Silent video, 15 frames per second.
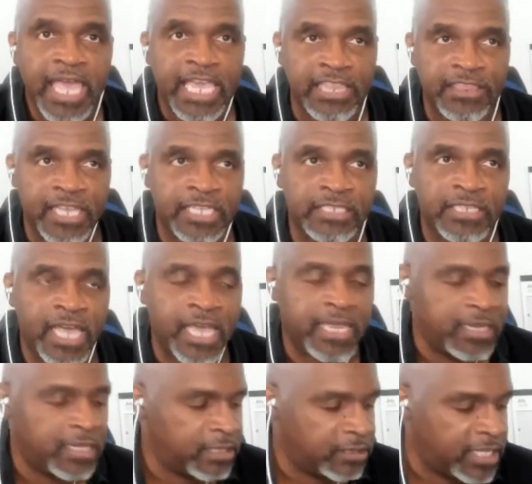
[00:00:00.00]
He thinks
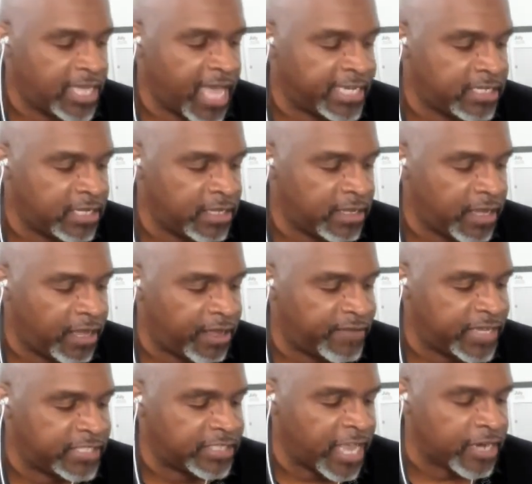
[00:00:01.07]
that the idea
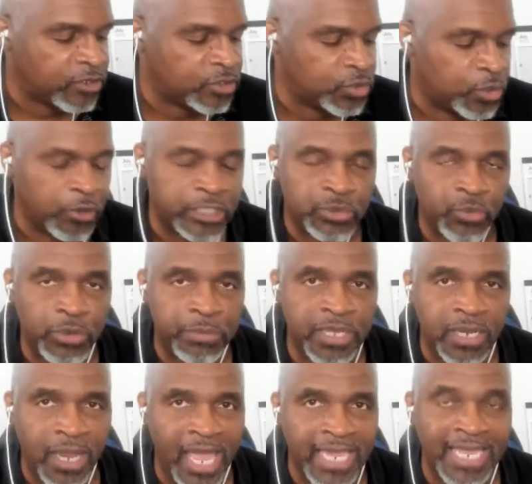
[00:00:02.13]
of exactors rulings would
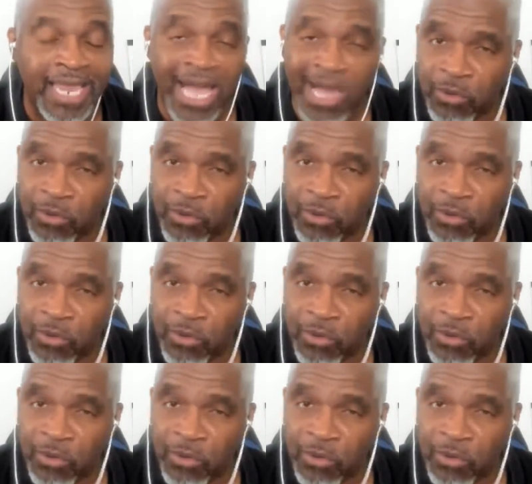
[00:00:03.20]
be unlikely.